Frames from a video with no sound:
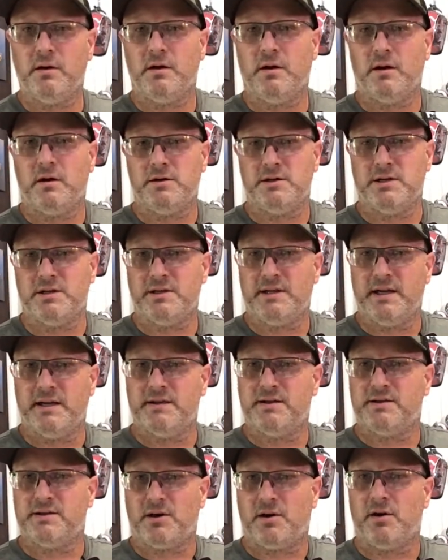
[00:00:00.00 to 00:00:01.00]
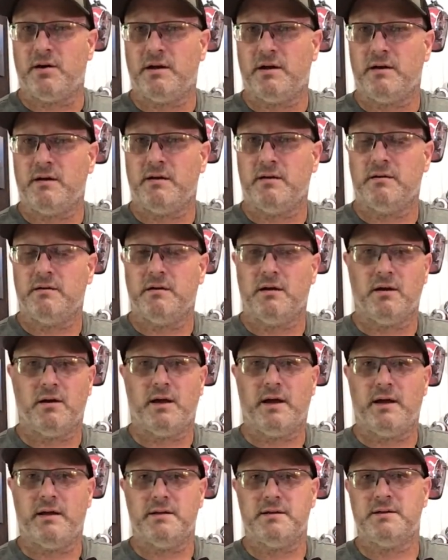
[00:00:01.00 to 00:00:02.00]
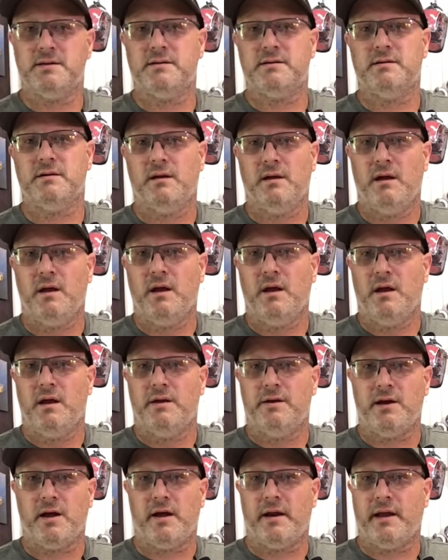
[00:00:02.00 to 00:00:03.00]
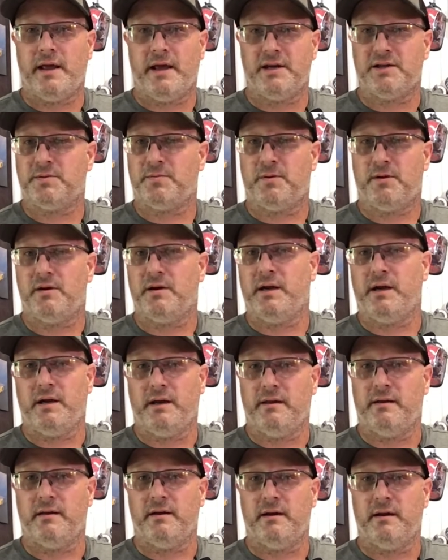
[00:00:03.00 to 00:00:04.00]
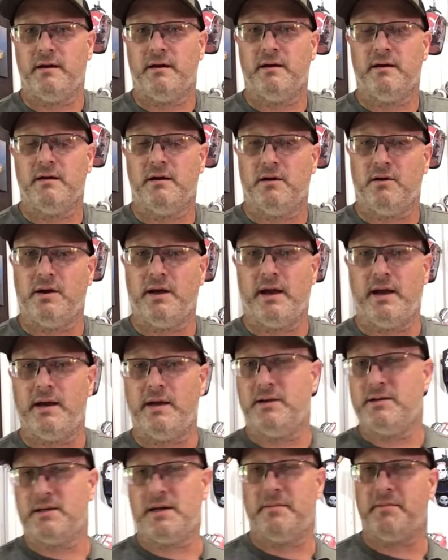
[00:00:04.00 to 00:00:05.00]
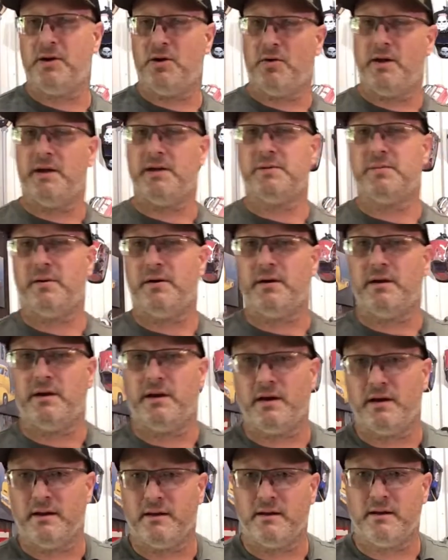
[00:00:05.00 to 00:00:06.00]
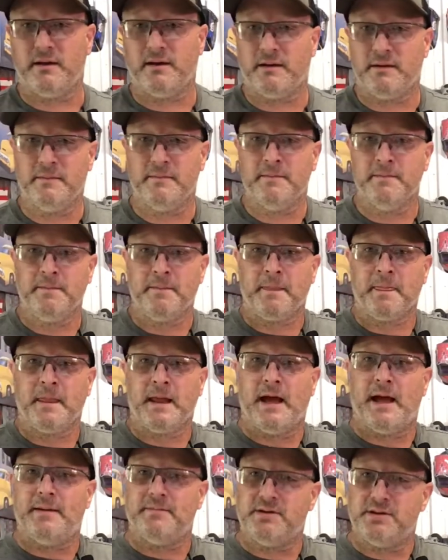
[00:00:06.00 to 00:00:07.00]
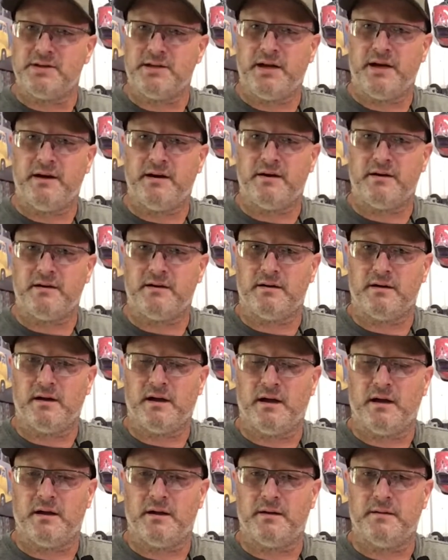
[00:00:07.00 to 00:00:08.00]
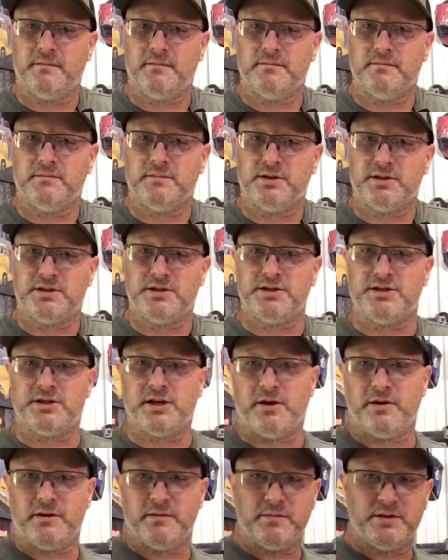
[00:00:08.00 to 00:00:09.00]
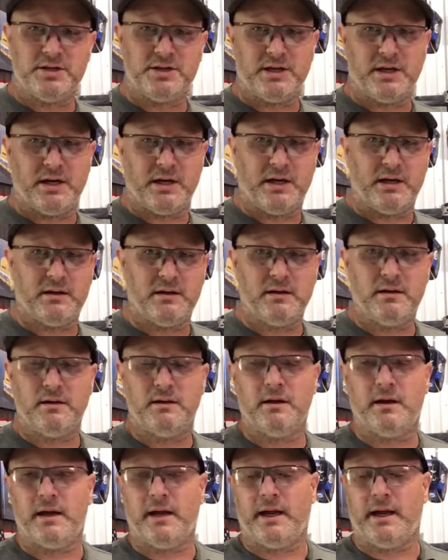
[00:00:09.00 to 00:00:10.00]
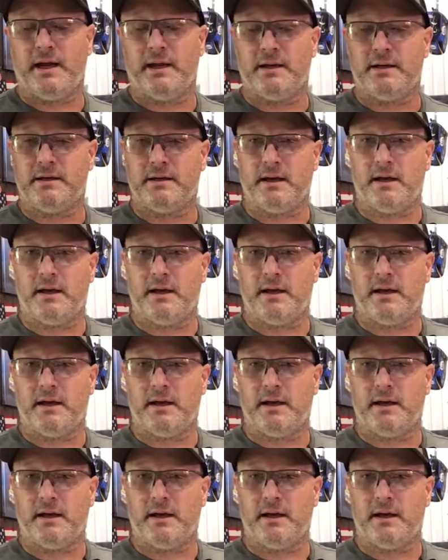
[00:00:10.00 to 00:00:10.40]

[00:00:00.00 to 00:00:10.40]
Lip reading: are just getting started, okay? This is not expert anything, okay? Because I'm no expert at anything. I'm just here just to show you the machine and